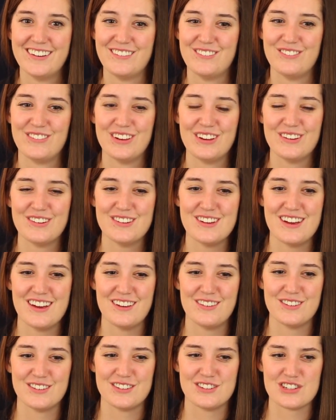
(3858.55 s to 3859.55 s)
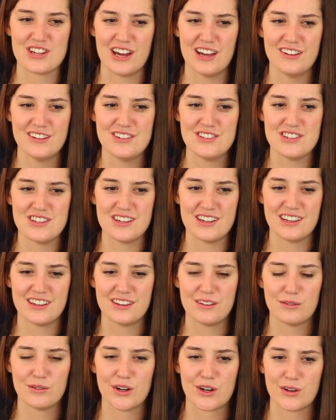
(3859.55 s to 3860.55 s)
it was challenging,
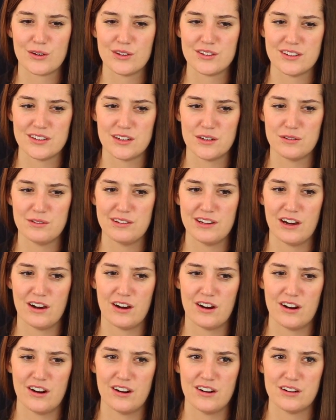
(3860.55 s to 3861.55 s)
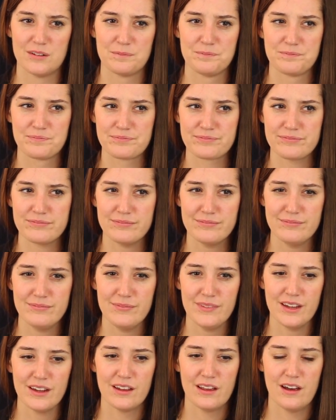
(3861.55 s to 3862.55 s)
and the work was a little bit hard.
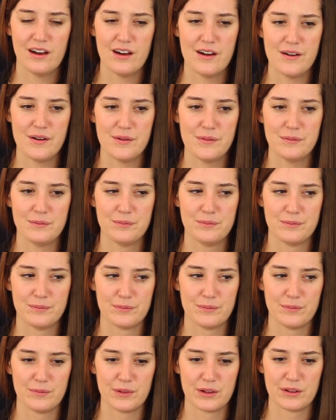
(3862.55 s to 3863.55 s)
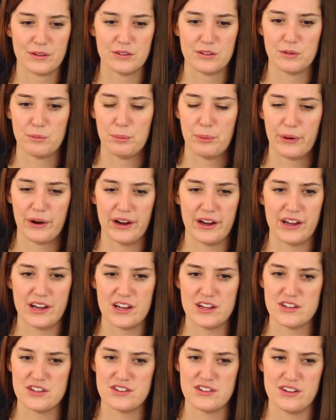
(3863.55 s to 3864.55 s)
It was a
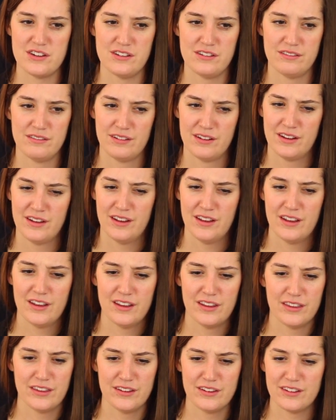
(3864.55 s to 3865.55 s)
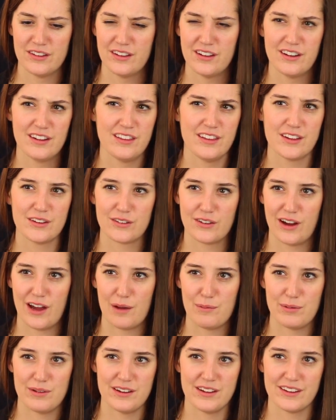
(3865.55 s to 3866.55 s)
branch, and there's a lot of things that are
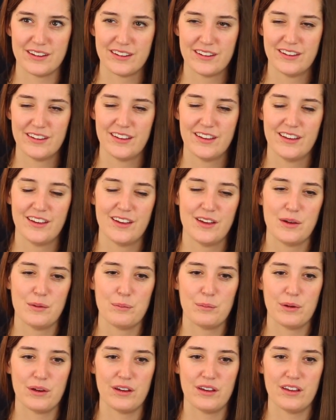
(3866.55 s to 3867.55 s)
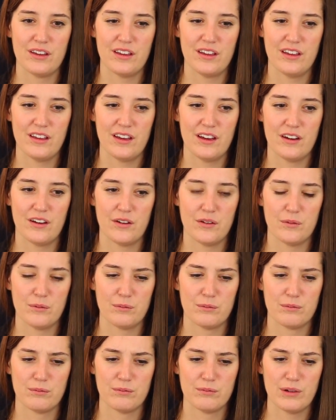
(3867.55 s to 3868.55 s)
happening. But
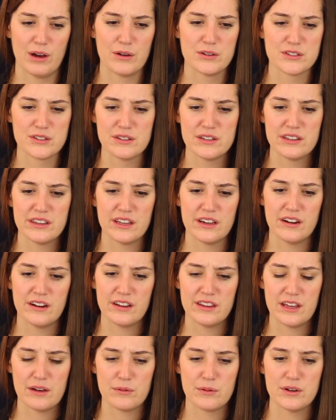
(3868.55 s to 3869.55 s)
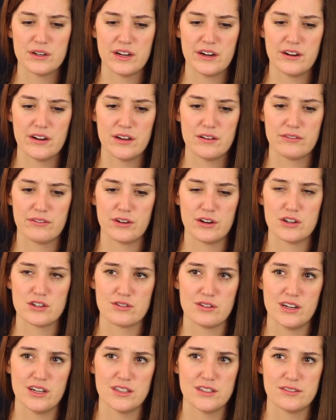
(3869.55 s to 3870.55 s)
I was only there in that one area for a
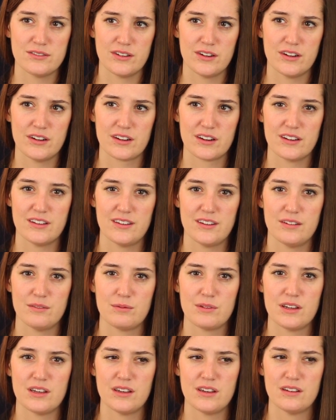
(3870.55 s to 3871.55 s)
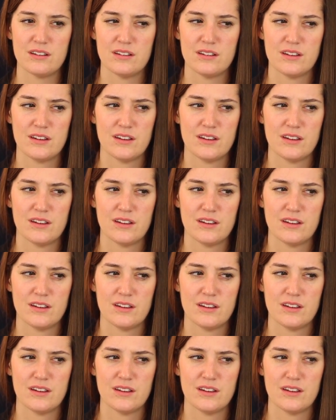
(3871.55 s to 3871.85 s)
transfer, because then we